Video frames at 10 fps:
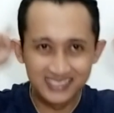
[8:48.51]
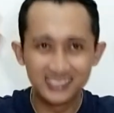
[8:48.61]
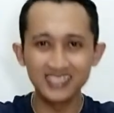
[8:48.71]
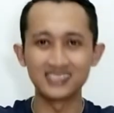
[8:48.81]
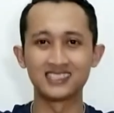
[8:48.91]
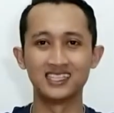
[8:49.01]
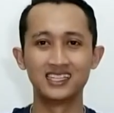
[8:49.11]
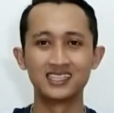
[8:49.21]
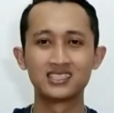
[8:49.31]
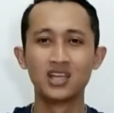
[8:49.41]

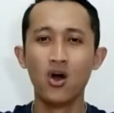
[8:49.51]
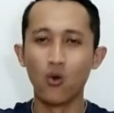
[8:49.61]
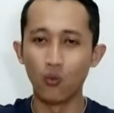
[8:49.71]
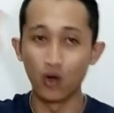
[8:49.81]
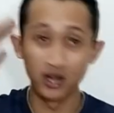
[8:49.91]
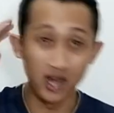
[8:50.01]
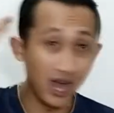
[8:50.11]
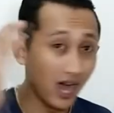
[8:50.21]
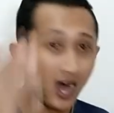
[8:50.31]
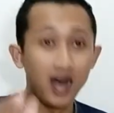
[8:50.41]
Jesus wants
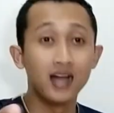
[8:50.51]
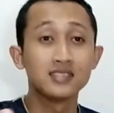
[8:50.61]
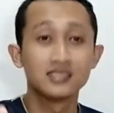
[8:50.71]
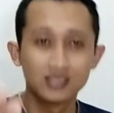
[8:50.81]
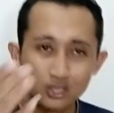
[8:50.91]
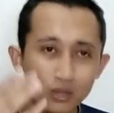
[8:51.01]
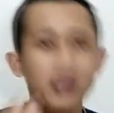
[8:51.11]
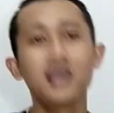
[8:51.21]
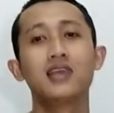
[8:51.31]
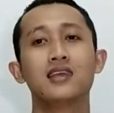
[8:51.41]
us to
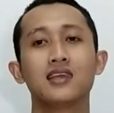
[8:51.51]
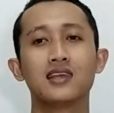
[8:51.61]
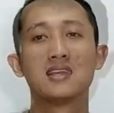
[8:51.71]
be.